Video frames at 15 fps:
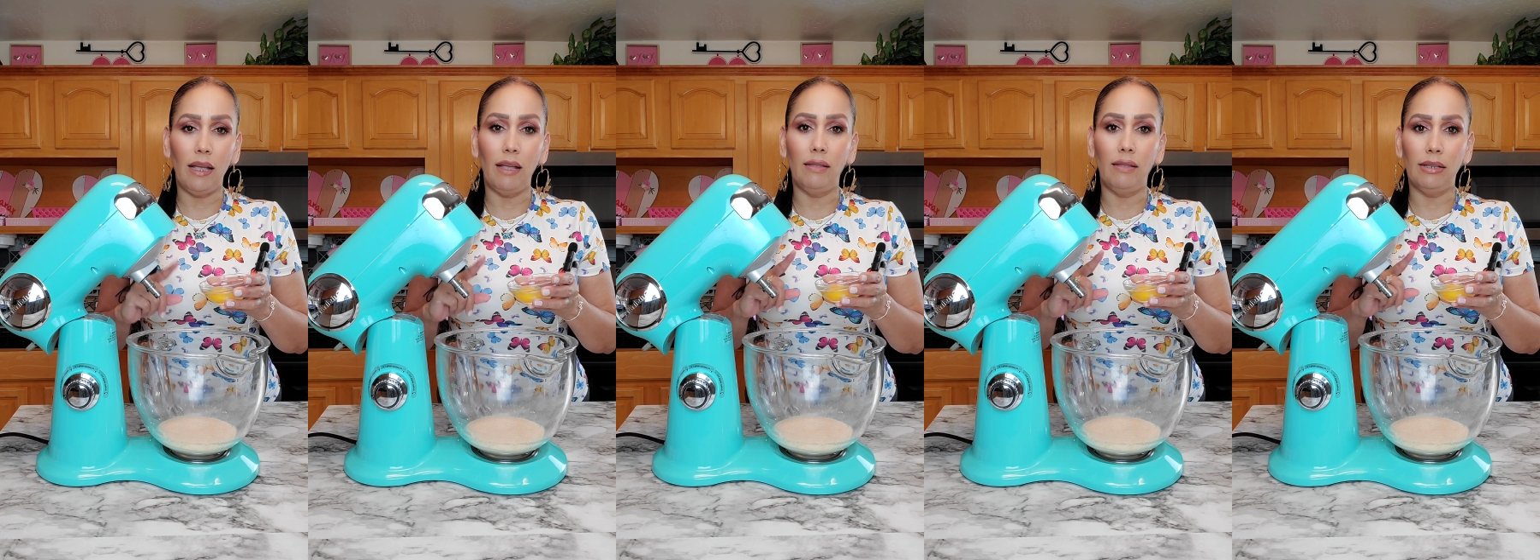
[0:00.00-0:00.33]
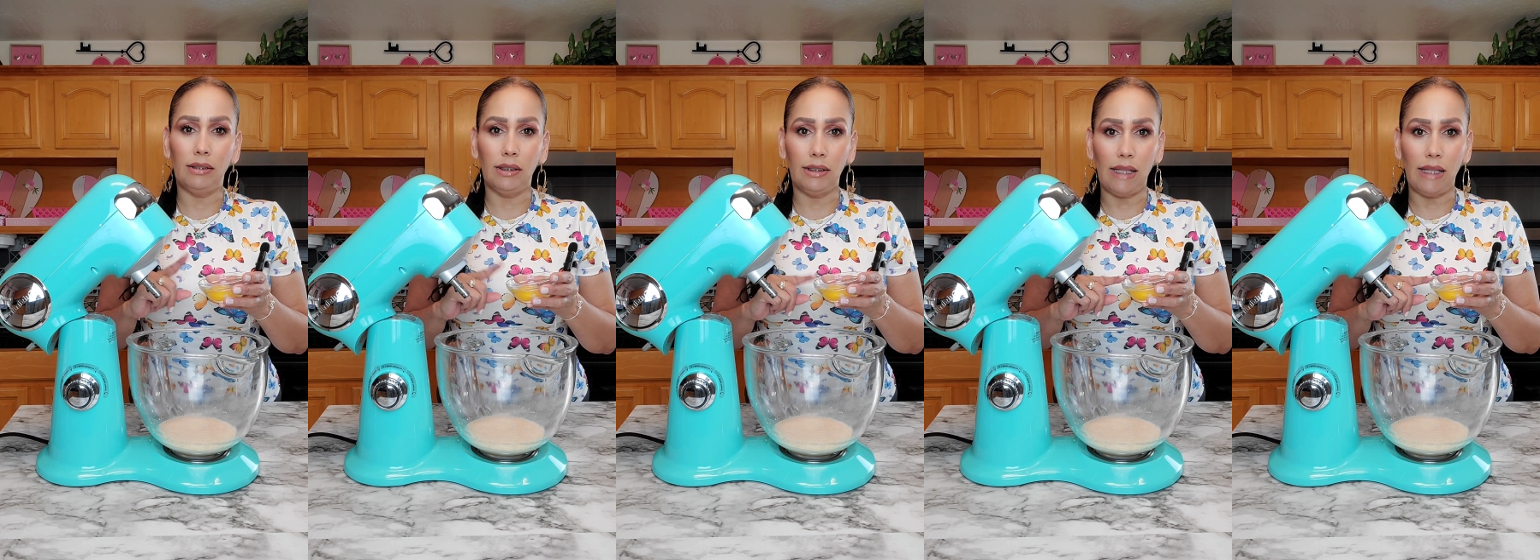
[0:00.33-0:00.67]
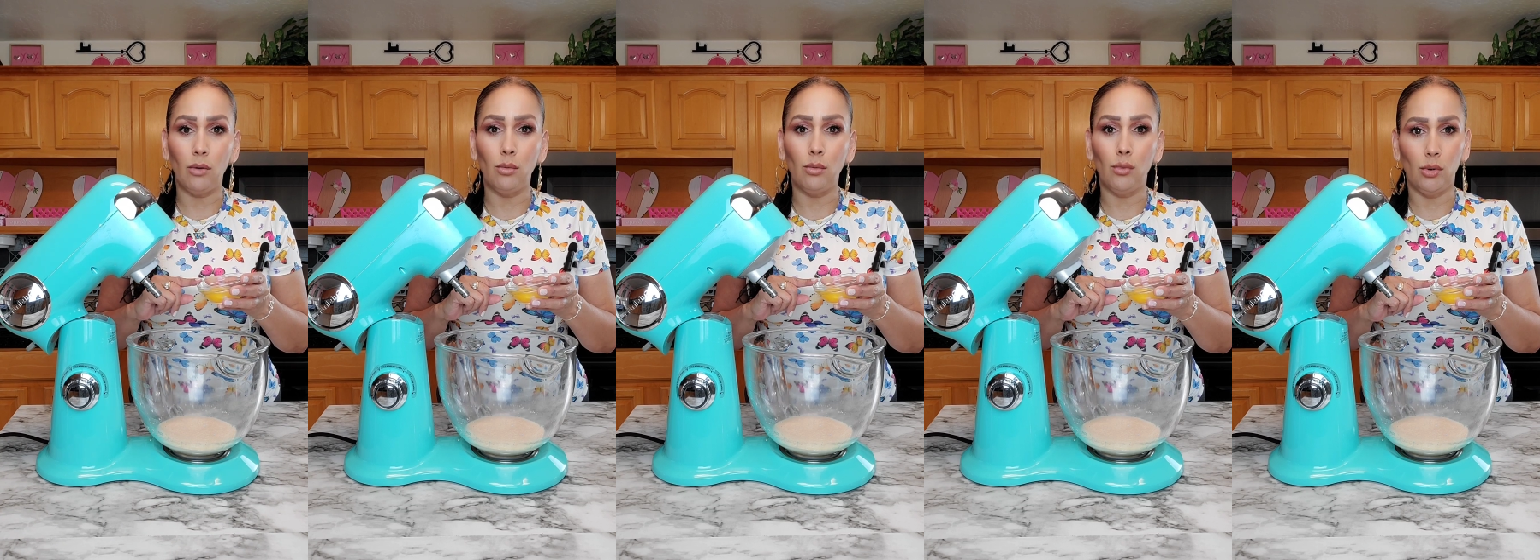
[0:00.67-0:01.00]
and this is
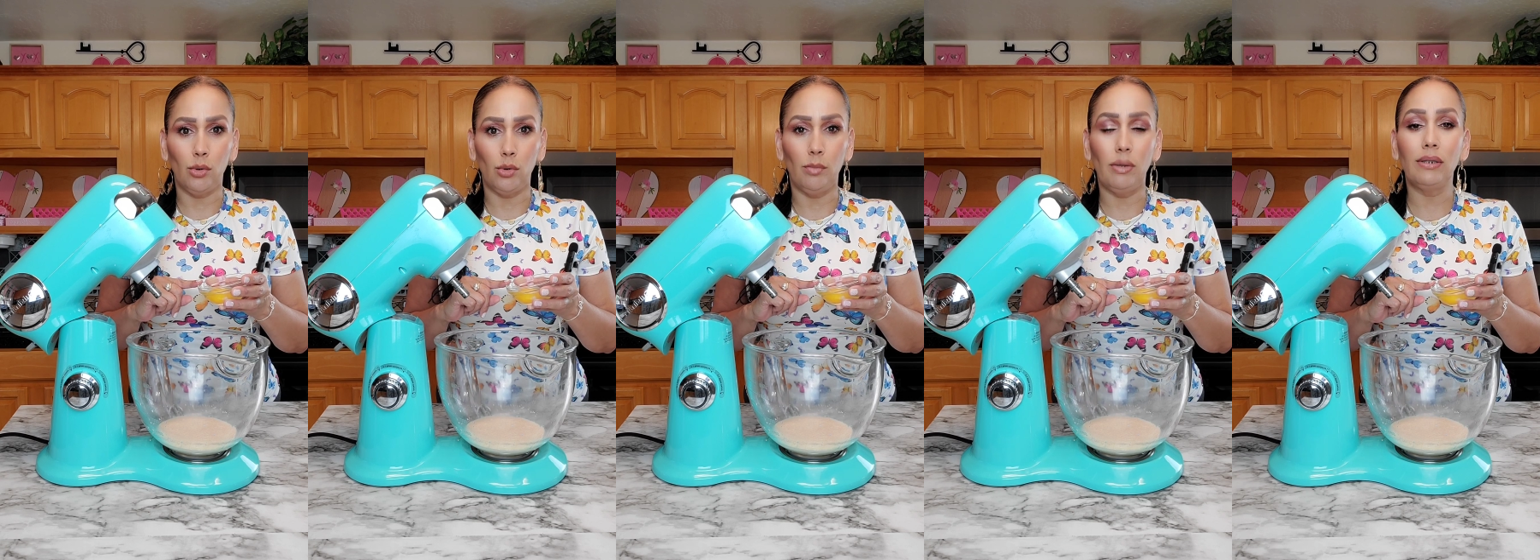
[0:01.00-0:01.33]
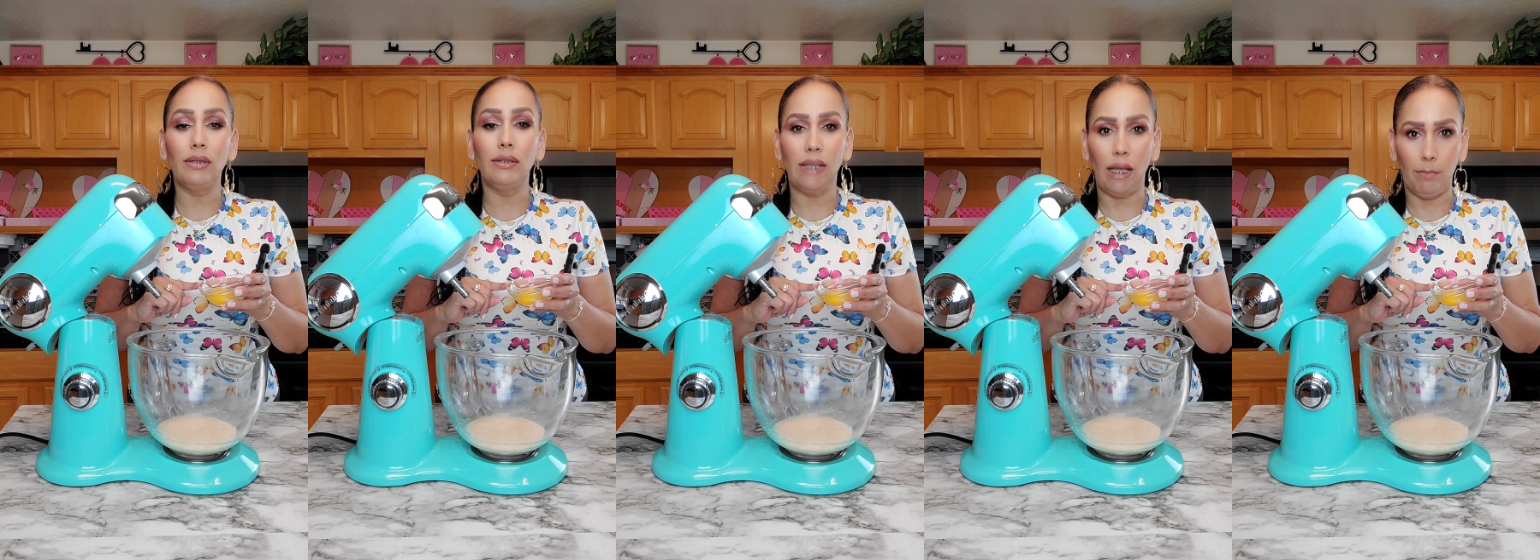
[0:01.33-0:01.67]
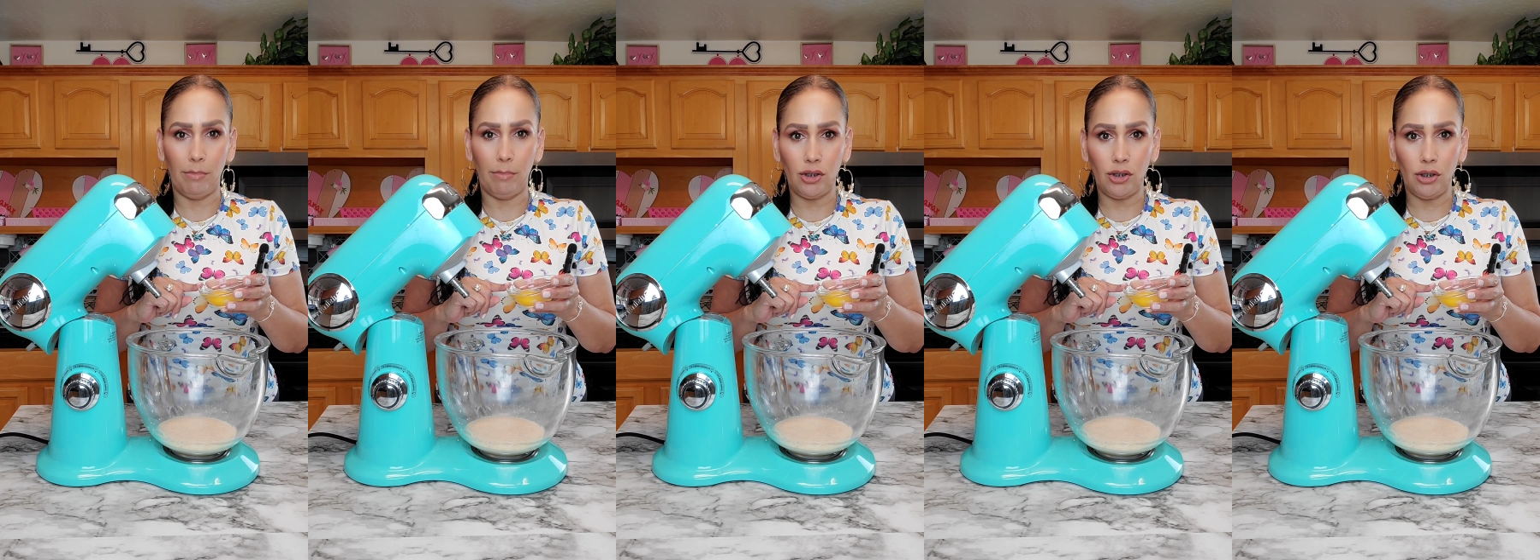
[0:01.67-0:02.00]
at room
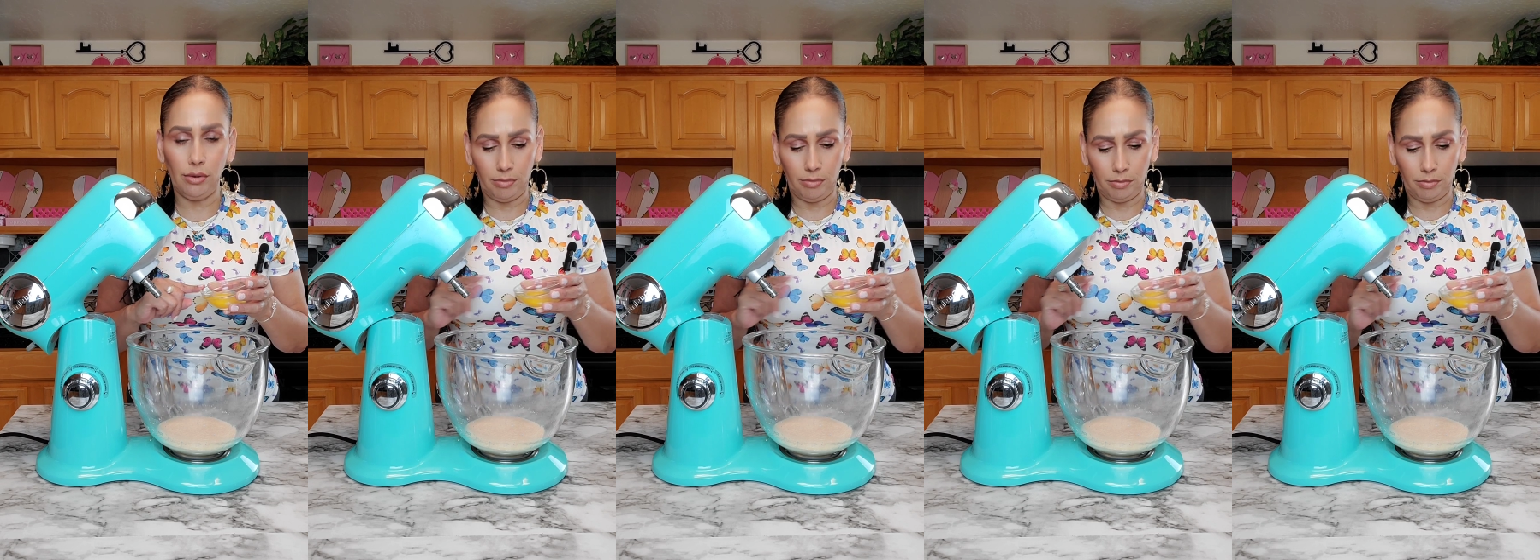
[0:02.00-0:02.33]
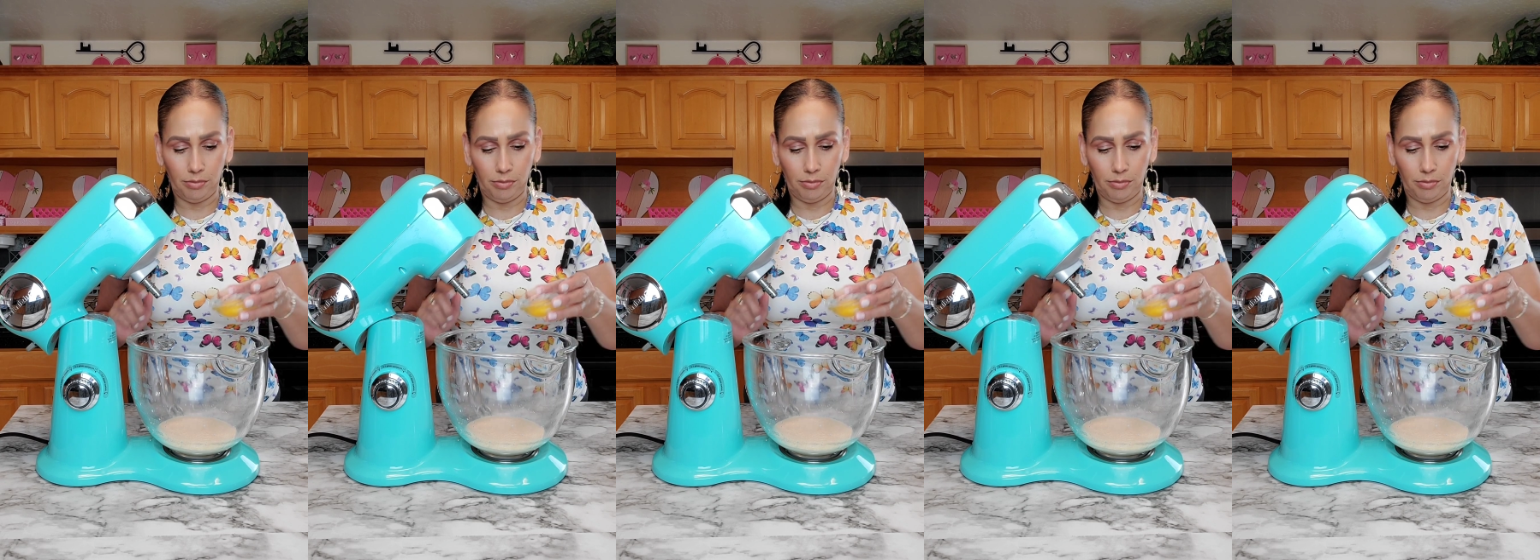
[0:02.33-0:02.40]
temperature.